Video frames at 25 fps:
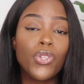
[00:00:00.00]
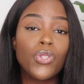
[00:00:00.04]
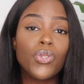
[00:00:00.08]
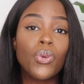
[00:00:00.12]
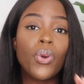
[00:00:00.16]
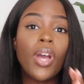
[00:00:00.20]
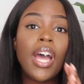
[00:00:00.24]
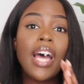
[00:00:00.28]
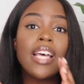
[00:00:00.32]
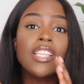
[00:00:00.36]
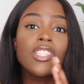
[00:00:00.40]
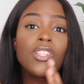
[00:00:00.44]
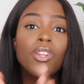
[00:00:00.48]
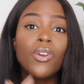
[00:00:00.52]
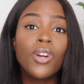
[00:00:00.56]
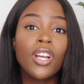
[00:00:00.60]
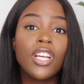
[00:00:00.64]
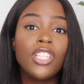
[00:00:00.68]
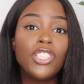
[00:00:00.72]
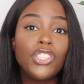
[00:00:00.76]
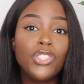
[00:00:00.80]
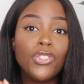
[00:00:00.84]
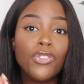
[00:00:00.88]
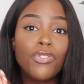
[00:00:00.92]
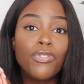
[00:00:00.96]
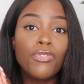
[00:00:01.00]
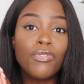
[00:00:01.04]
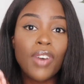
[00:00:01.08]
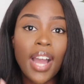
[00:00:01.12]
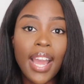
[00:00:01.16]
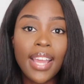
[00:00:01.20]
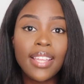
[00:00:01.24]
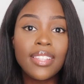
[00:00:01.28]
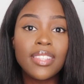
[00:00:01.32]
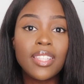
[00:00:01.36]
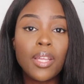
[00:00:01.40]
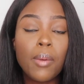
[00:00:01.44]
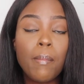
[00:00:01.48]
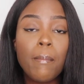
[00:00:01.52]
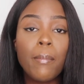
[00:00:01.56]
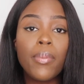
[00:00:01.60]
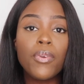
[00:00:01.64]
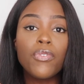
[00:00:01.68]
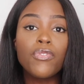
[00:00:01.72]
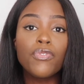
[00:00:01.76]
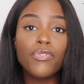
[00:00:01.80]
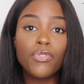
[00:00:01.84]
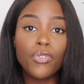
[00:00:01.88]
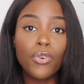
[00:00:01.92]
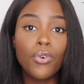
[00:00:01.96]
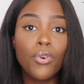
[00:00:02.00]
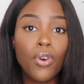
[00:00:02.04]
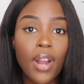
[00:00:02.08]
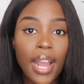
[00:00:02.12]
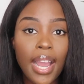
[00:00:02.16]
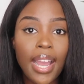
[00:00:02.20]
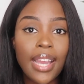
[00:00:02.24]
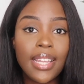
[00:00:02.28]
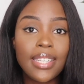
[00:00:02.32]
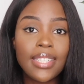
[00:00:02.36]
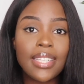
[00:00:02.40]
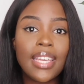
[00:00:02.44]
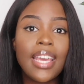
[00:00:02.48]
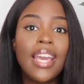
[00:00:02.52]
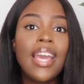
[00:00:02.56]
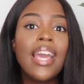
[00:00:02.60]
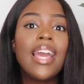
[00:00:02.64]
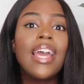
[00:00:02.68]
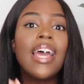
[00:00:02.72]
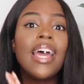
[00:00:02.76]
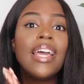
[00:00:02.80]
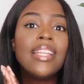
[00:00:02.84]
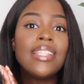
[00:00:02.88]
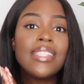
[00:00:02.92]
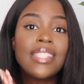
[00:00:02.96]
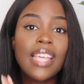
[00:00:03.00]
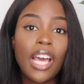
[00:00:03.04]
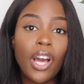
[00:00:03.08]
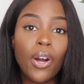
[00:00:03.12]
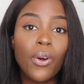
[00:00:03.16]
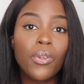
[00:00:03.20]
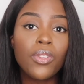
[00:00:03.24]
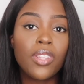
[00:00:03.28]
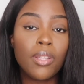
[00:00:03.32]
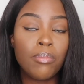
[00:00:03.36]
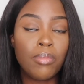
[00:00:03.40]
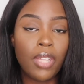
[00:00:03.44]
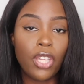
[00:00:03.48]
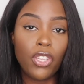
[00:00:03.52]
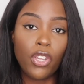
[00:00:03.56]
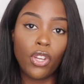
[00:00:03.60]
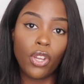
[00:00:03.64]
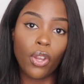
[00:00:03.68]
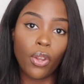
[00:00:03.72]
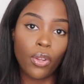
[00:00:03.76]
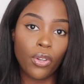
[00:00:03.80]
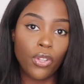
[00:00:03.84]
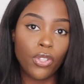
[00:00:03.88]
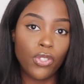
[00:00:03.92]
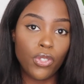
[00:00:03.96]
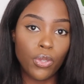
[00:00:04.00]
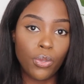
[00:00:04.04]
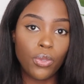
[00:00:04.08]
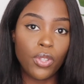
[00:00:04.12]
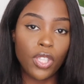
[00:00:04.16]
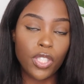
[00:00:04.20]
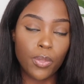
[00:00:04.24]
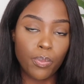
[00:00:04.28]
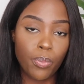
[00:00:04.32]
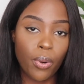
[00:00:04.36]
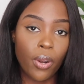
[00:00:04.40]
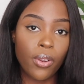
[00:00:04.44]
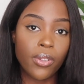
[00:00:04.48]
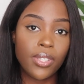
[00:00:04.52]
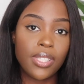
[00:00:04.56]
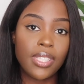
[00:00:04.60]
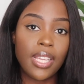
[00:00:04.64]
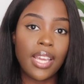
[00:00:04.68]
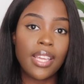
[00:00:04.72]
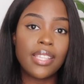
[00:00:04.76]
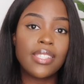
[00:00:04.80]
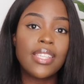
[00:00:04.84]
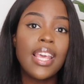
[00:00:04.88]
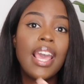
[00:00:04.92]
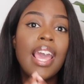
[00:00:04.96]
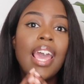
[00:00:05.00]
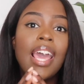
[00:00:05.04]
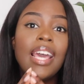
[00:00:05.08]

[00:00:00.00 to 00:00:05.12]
So as long as you find them beforehand and tell them that you're going to do this process,